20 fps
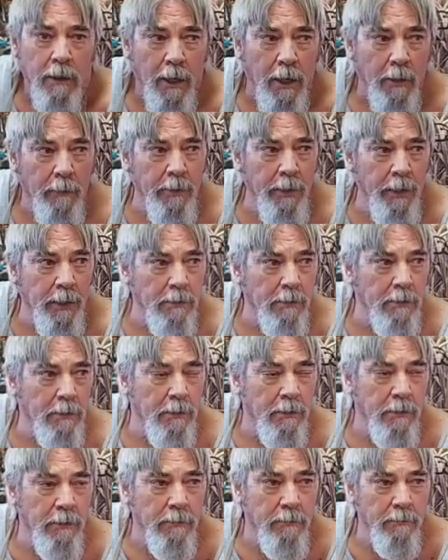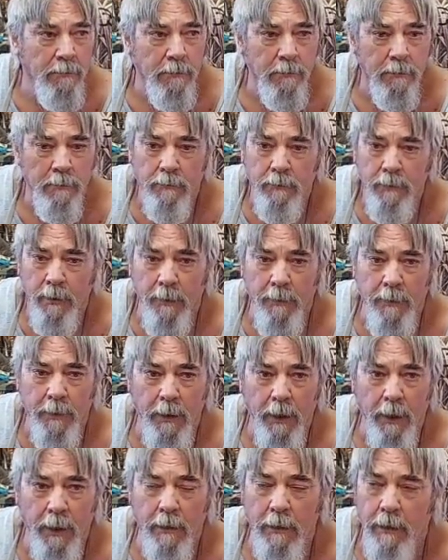I'm guessing
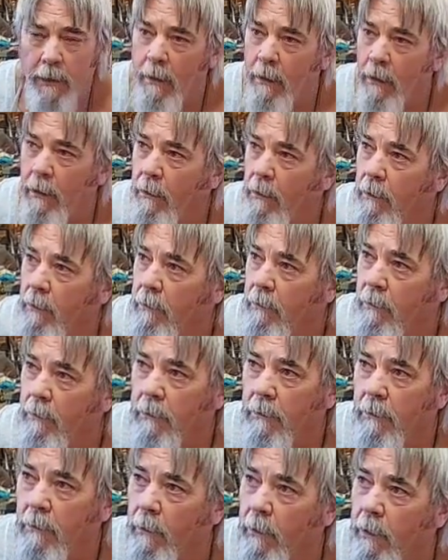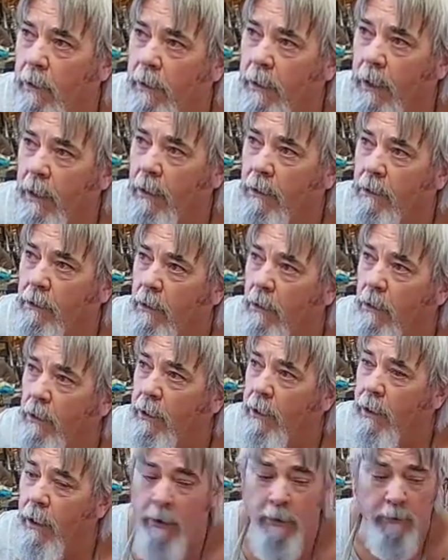probably 18, 20,000 hmm.
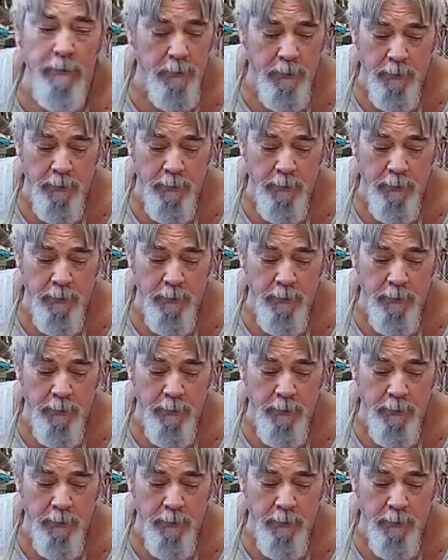altogether